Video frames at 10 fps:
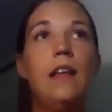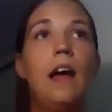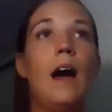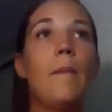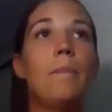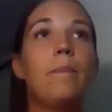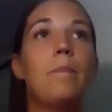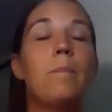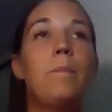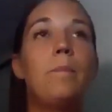
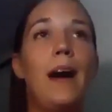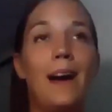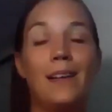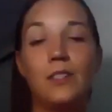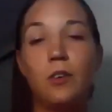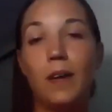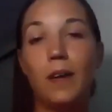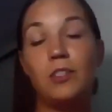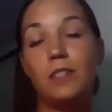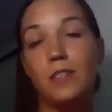But as you
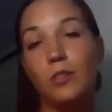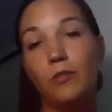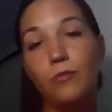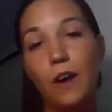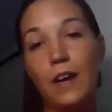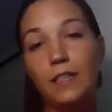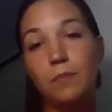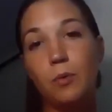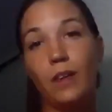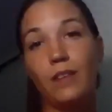mentioned in your first
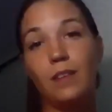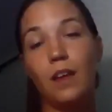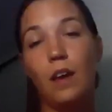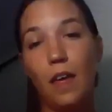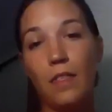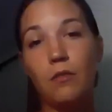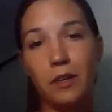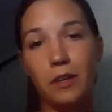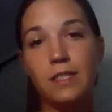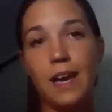point, another
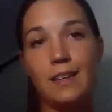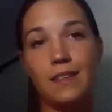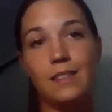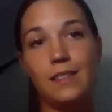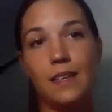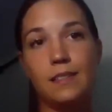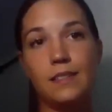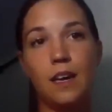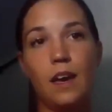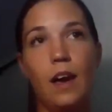real sadness is
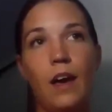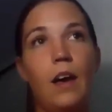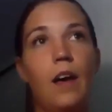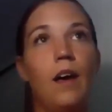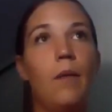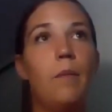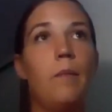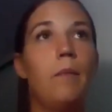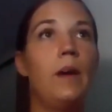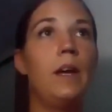
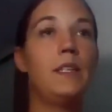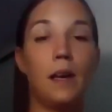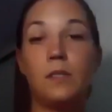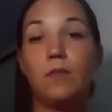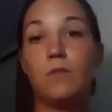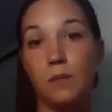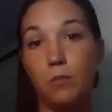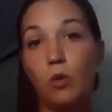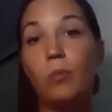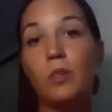in terms of the
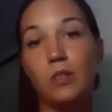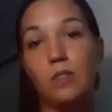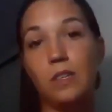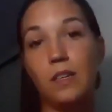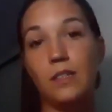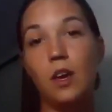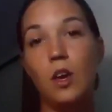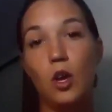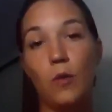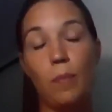small producers
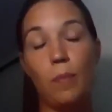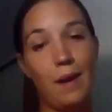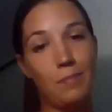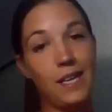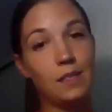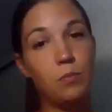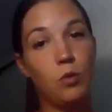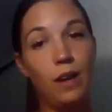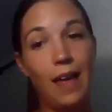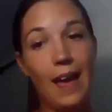who perhaps
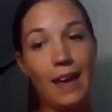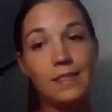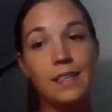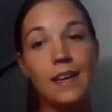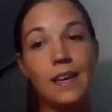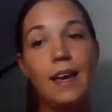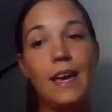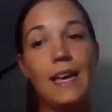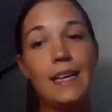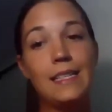export less,
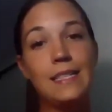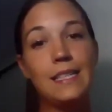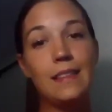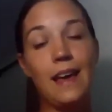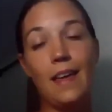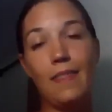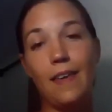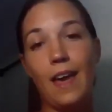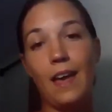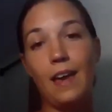is that
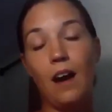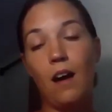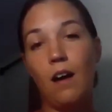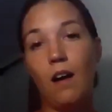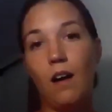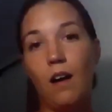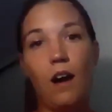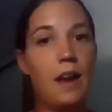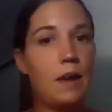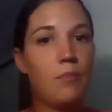they are
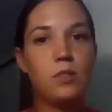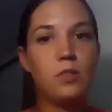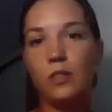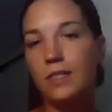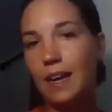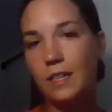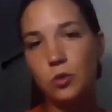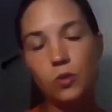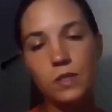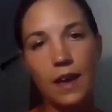unable to do cellar
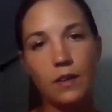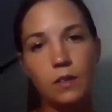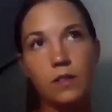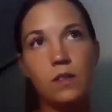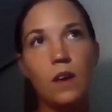door sales.